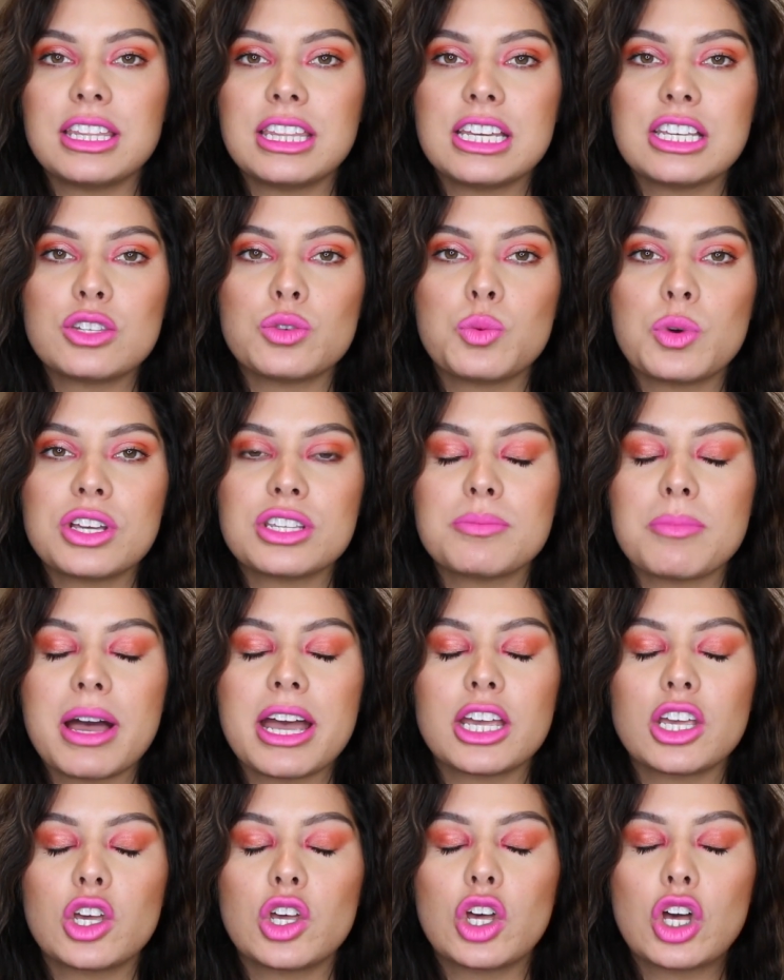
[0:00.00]
This was
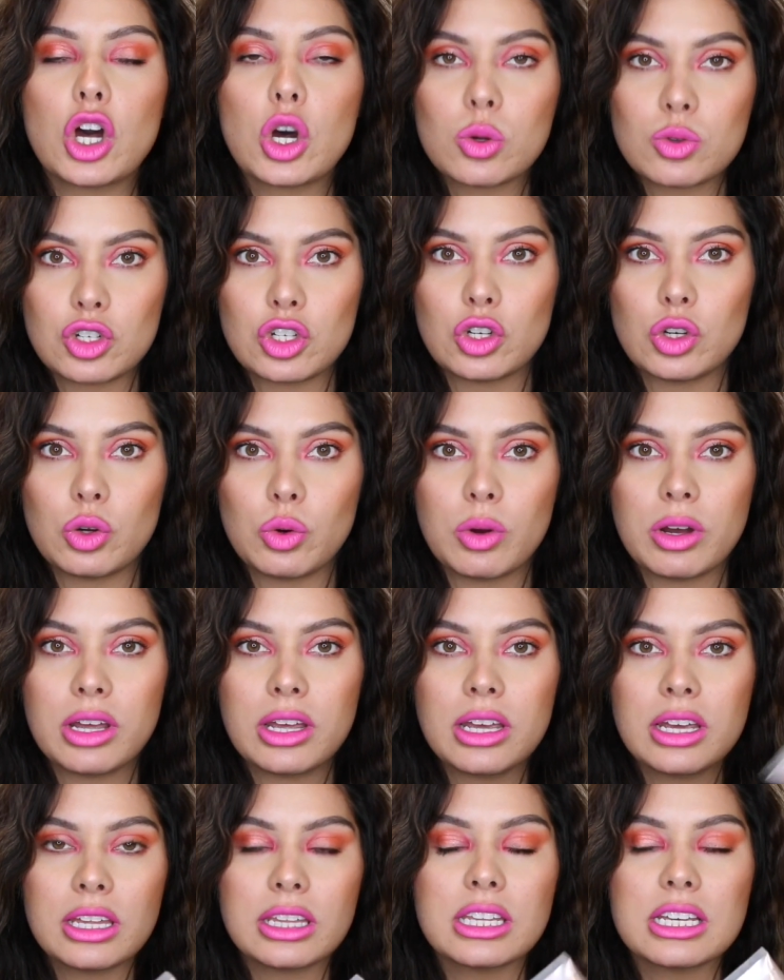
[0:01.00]
my go-to
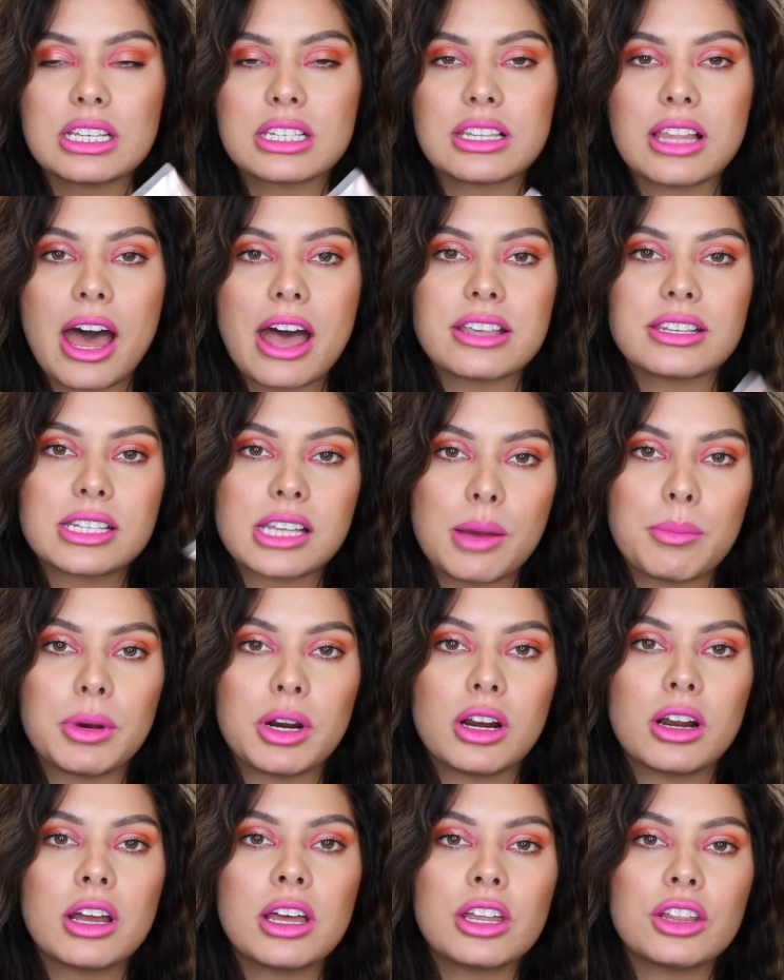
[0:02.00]
this last
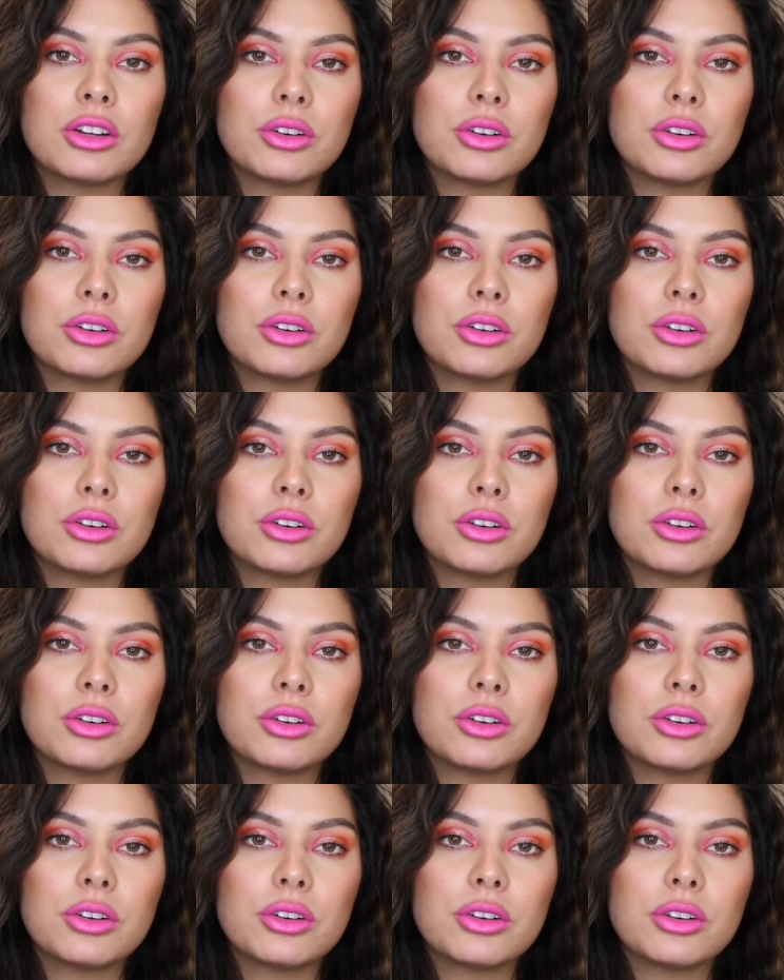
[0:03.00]
summer.